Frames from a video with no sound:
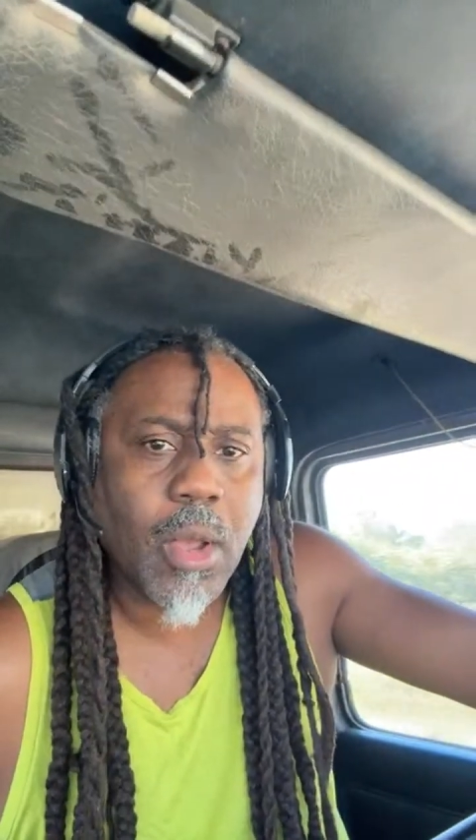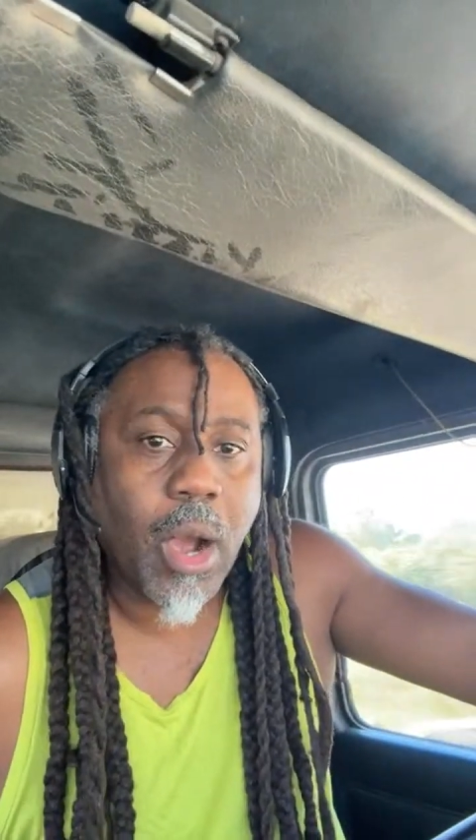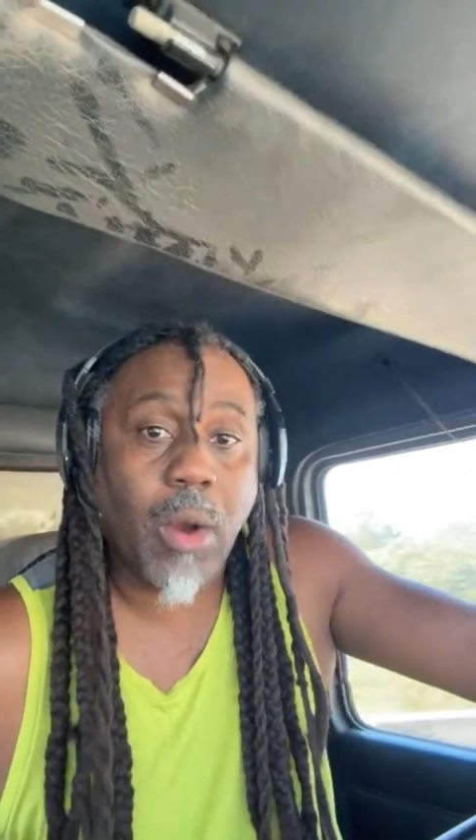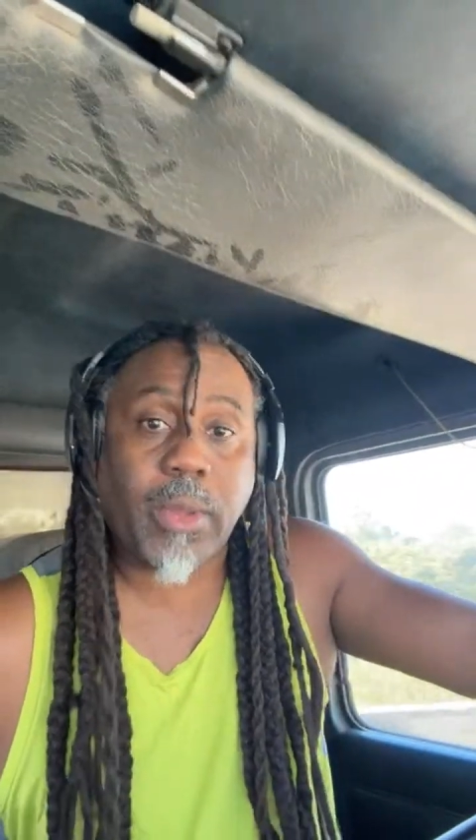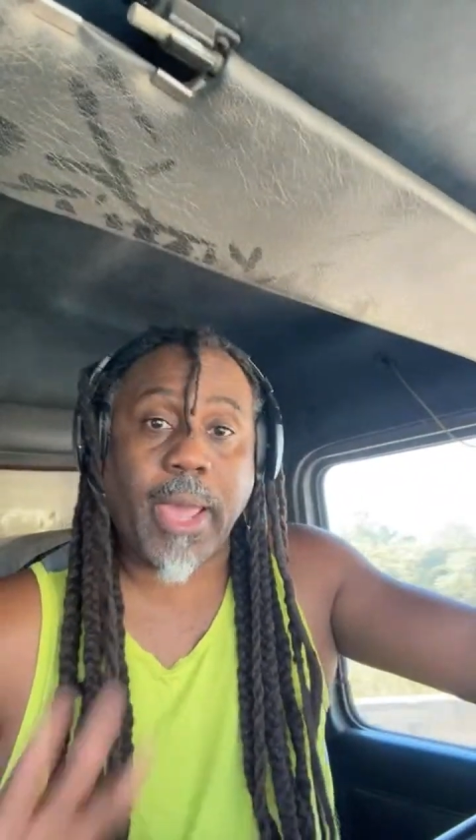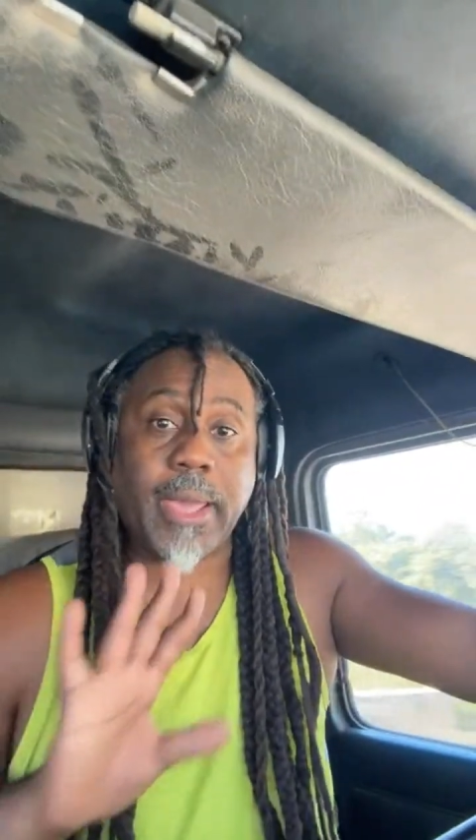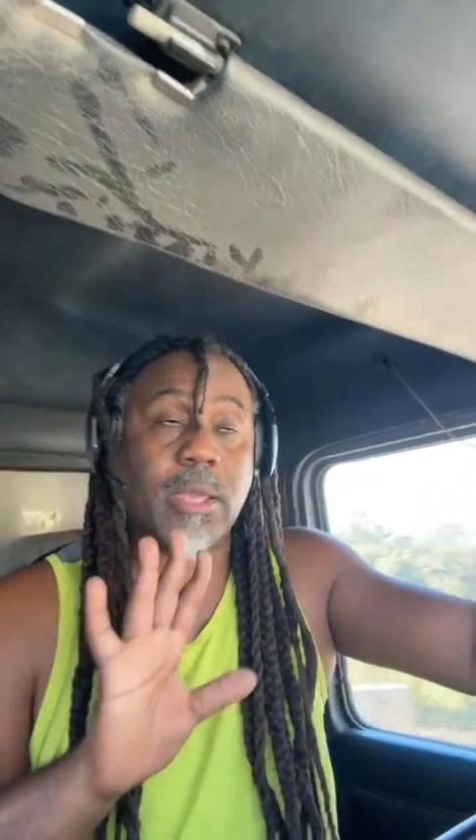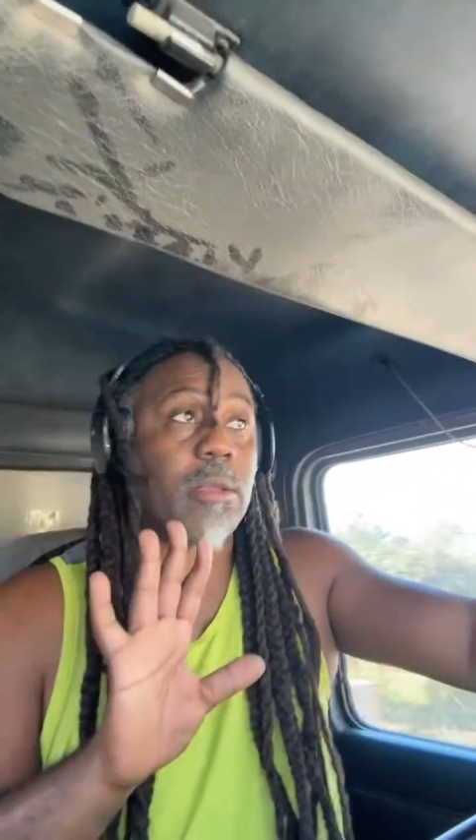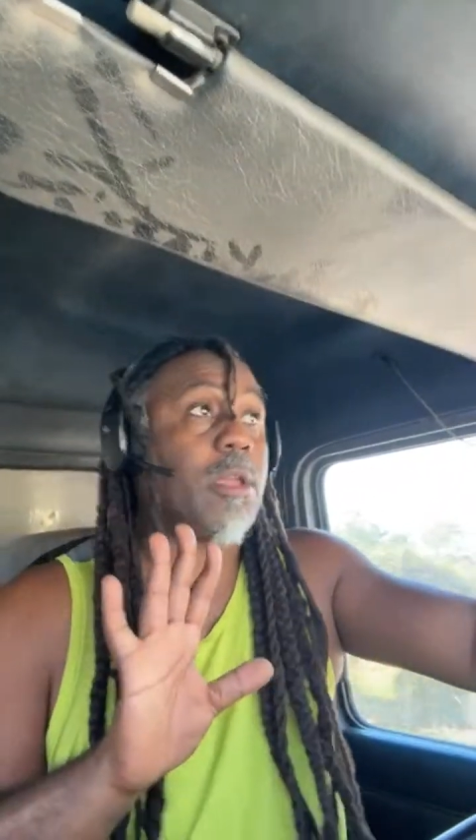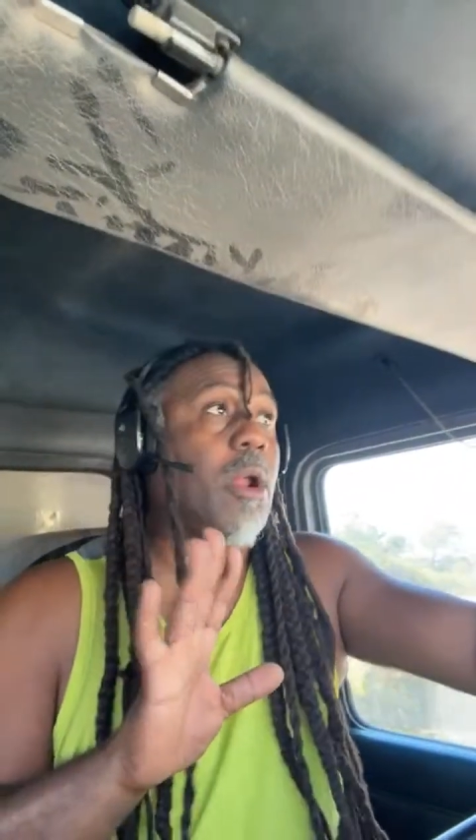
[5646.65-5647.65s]

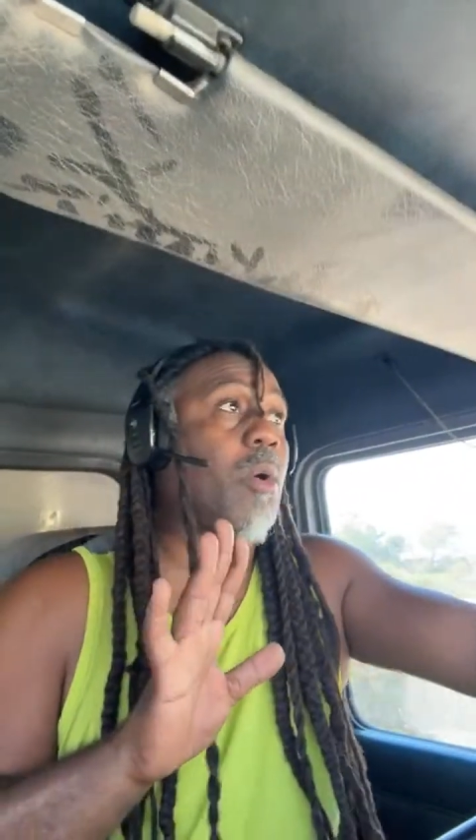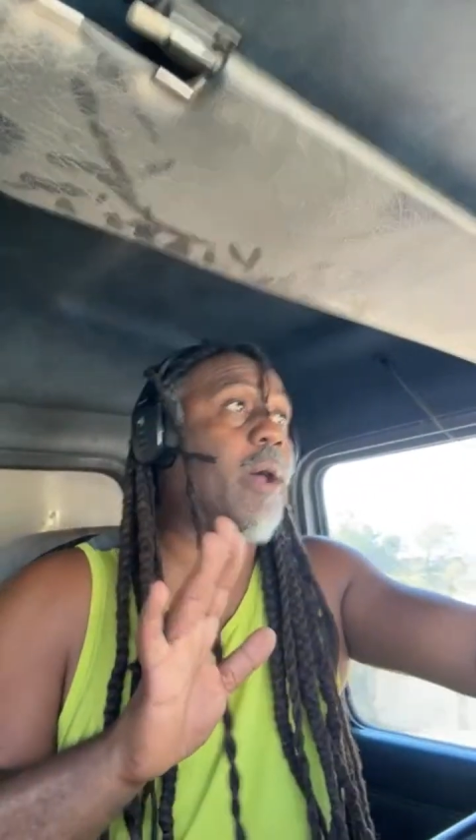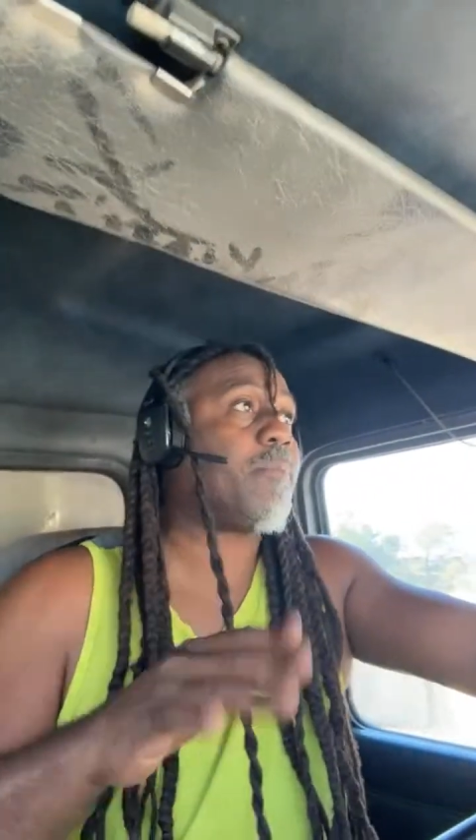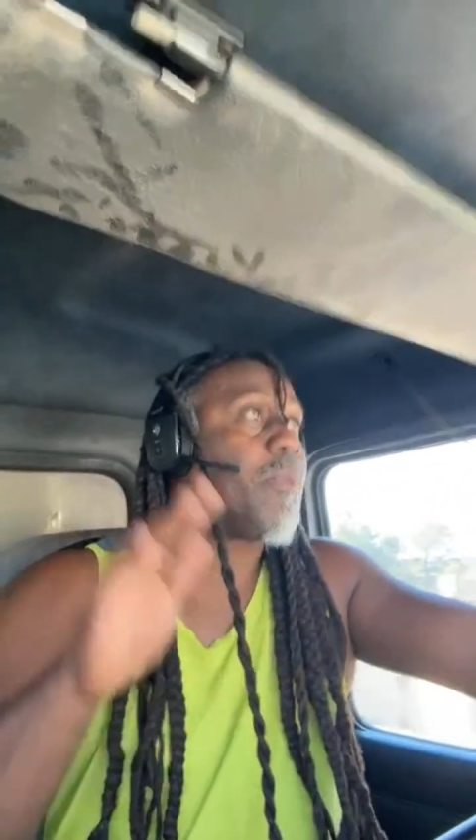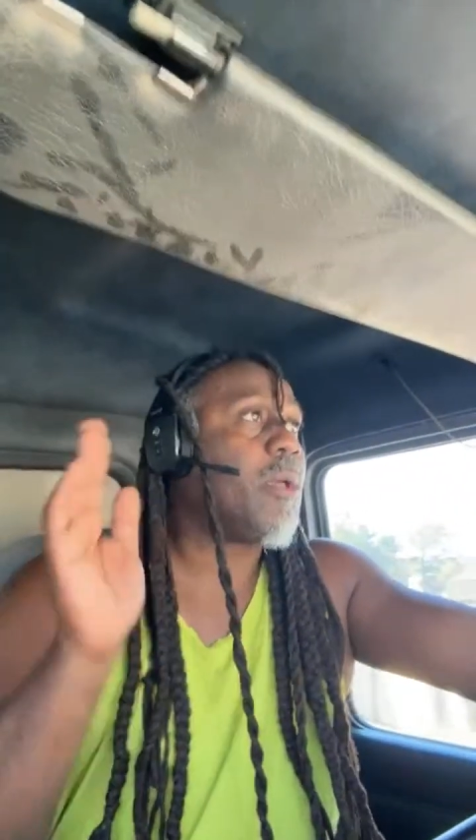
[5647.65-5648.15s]
Okay, you know what?